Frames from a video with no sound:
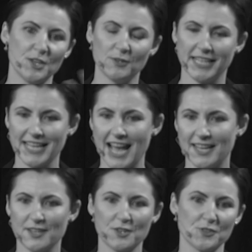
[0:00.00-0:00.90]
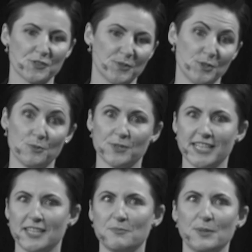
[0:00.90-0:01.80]
Like kayakers who were
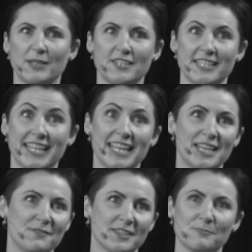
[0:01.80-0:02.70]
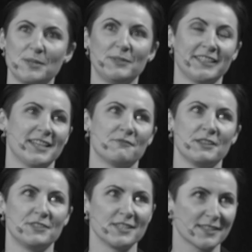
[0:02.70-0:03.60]
taking people out to caves that people had never
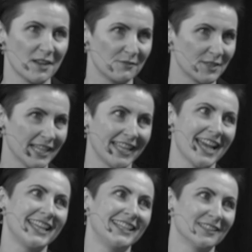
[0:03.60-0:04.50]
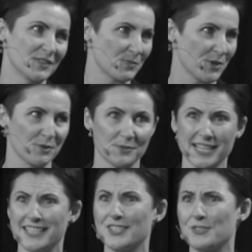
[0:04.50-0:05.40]
even discovered, like islands where there was
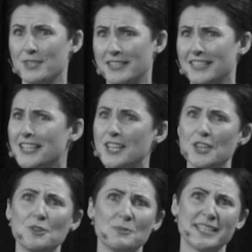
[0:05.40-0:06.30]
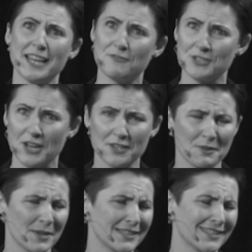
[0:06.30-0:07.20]
history that, was never
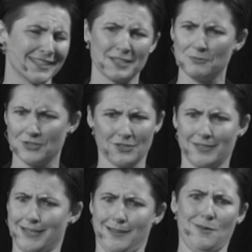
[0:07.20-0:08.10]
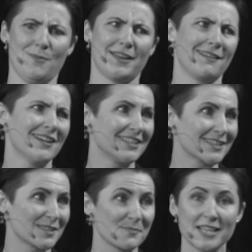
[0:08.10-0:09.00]
documented. And it was just like, oh my God,
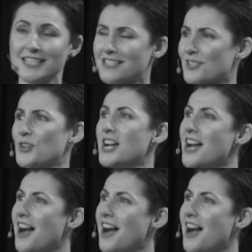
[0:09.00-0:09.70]
this is amazing. So